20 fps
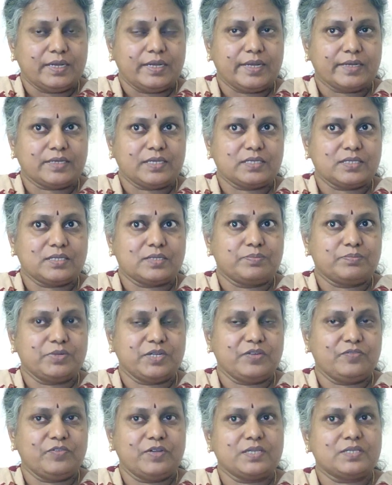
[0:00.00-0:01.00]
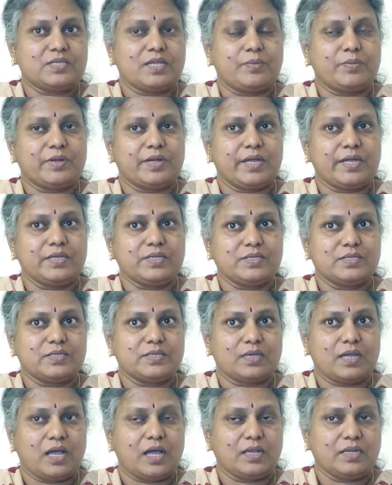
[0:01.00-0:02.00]
Let us briefly
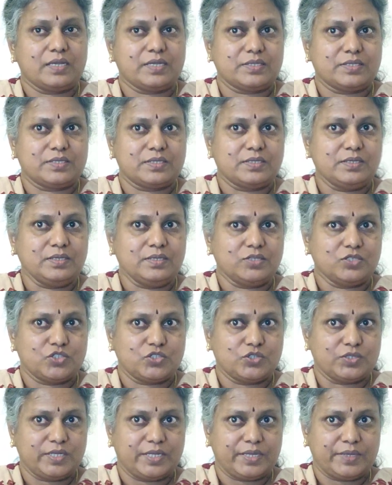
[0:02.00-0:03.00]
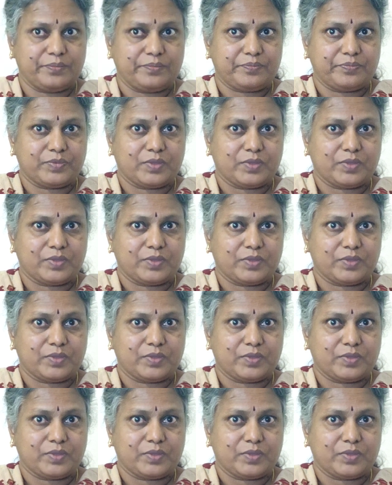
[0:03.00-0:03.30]
summarize our lesson today.